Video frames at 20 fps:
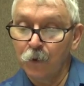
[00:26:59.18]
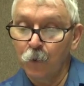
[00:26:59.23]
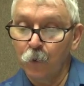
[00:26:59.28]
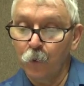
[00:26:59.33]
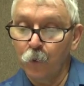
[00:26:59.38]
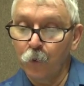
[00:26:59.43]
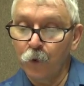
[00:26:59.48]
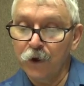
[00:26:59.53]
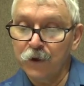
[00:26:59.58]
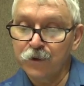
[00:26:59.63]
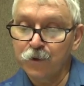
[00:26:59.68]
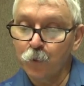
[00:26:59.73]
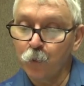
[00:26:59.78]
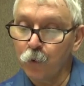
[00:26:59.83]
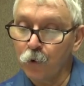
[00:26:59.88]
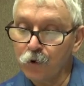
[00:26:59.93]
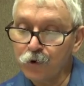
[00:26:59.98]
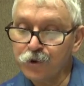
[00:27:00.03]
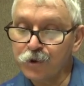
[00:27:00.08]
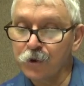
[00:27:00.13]
which
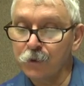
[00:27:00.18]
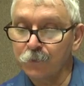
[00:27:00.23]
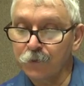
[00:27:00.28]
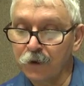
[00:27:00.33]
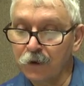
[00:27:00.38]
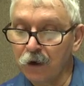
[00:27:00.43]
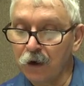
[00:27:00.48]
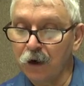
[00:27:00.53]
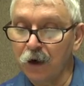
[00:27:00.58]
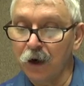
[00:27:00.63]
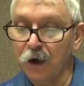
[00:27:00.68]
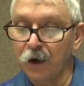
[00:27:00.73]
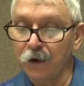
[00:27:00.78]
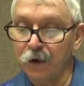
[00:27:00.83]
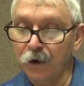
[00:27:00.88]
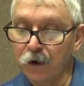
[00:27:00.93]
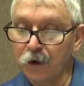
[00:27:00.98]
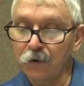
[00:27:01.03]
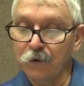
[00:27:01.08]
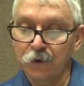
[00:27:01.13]
worshiped God,
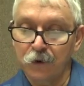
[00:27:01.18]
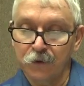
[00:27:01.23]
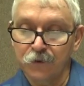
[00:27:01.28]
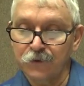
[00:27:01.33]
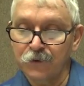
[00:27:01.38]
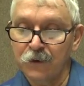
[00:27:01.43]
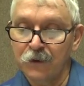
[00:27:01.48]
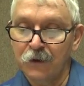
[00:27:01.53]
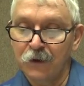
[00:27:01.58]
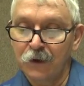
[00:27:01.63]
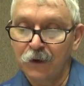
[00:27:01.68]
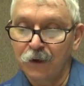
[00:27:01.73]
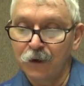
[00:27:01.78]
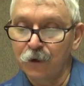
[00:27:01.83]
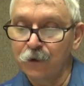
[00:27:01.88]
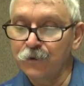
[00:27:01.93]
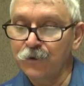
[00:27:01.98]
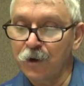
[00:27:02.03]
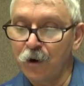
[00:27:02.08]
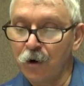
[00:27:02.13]
heard us,
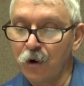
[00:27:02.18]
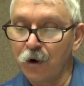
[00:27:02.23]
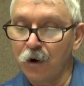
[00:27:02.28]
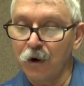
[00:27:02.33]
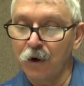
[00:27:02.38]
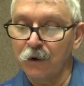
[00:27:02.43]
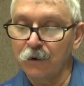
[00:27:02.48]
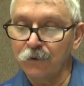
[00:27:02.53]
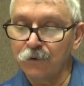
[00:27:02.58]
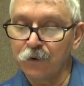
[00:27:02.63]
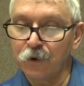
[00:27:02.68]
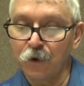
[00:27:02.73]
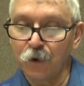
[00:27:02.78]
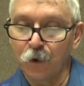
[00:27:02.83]
whose heart the